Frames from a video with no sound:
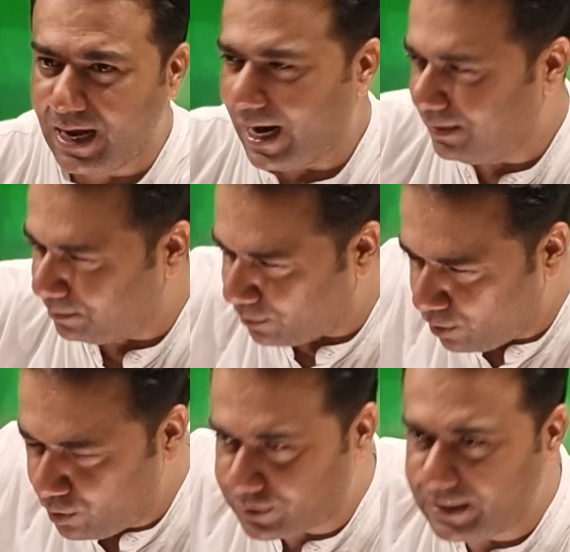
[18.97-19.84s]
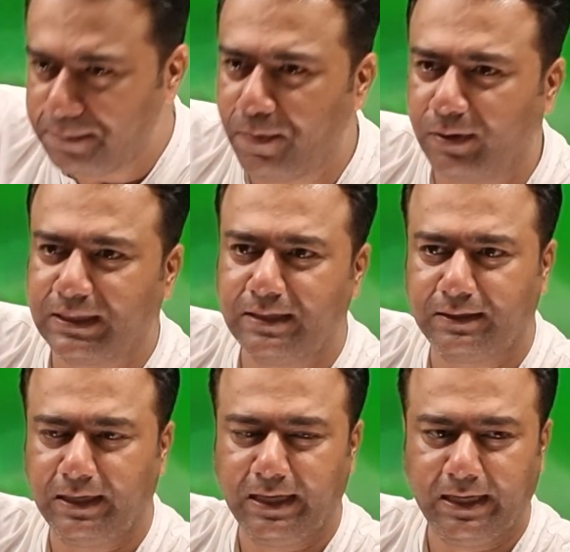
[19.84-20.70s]
and most
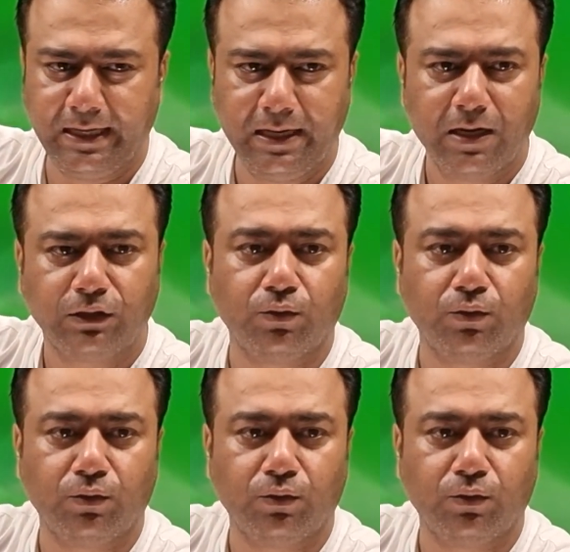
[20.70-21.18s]
importantly,